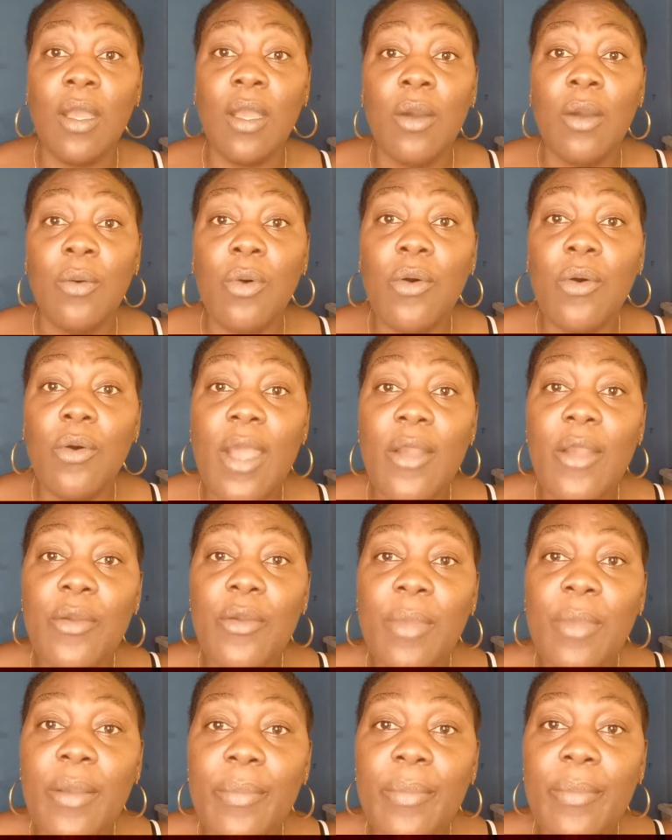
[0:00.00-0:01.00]
oh, I
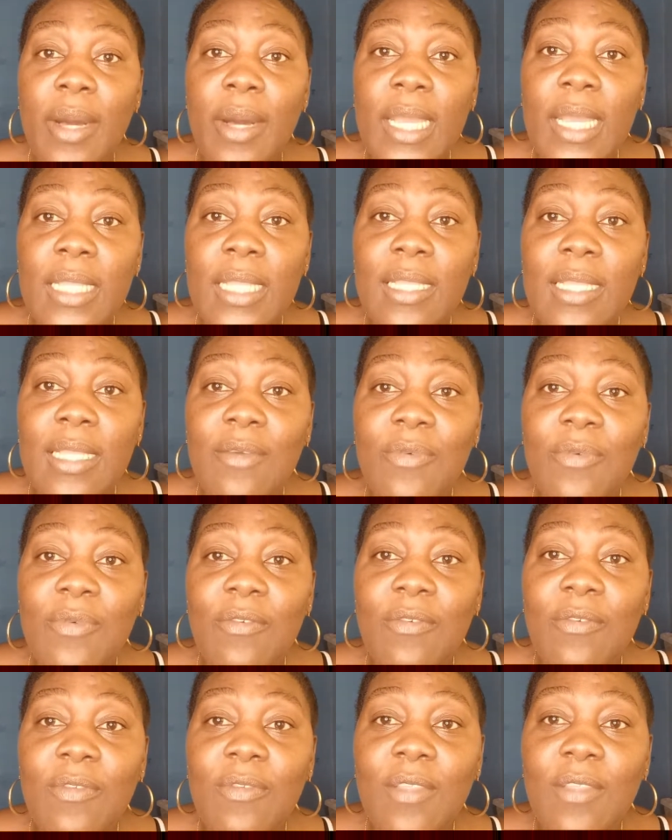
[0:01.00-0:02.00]
remember it. Leaf
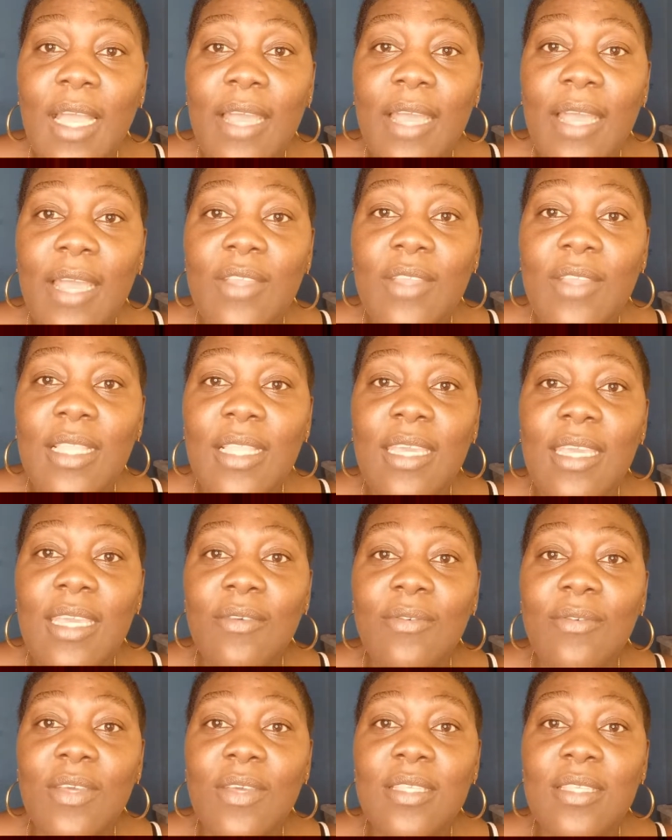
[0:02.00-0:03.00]
of life. The
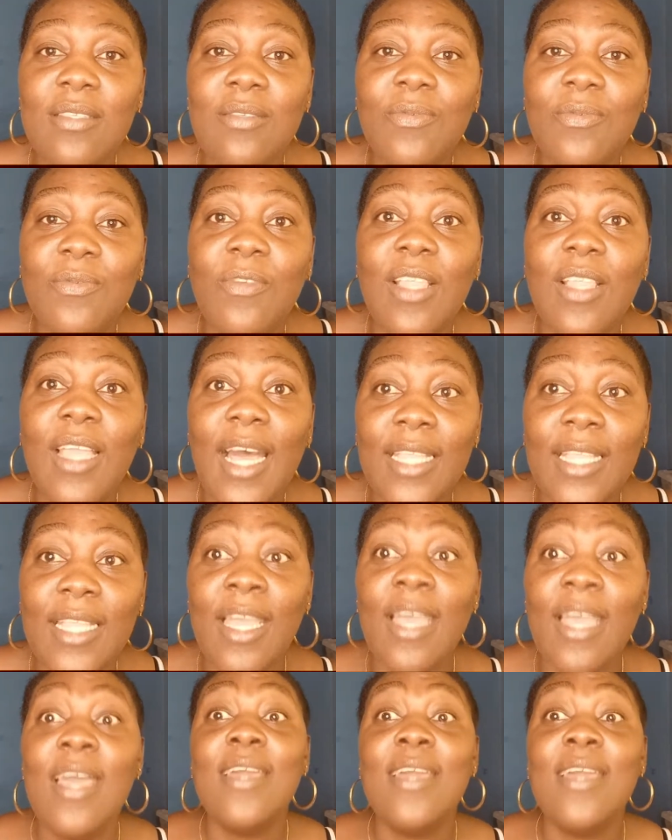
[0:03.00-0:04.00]
leaf is flat.
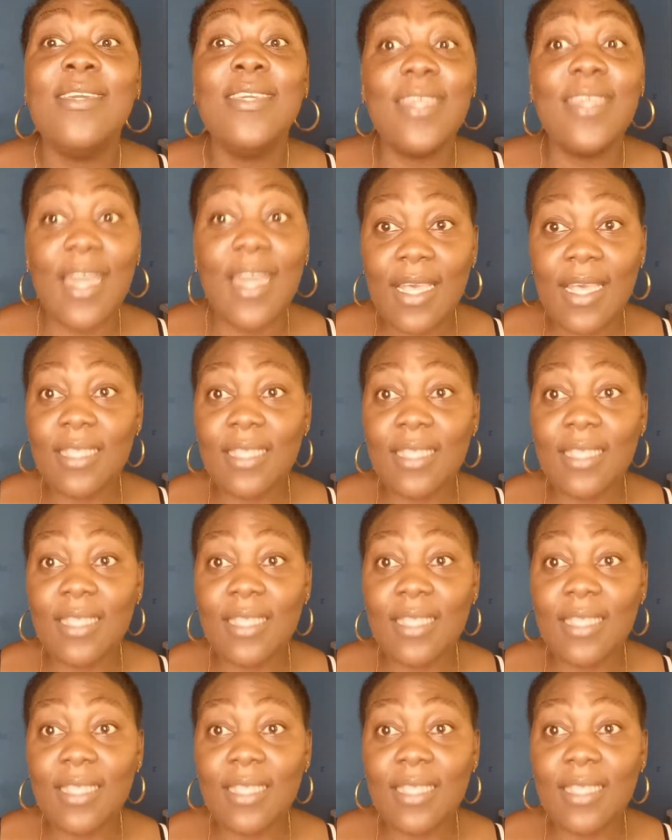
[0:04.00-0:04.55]
Yes.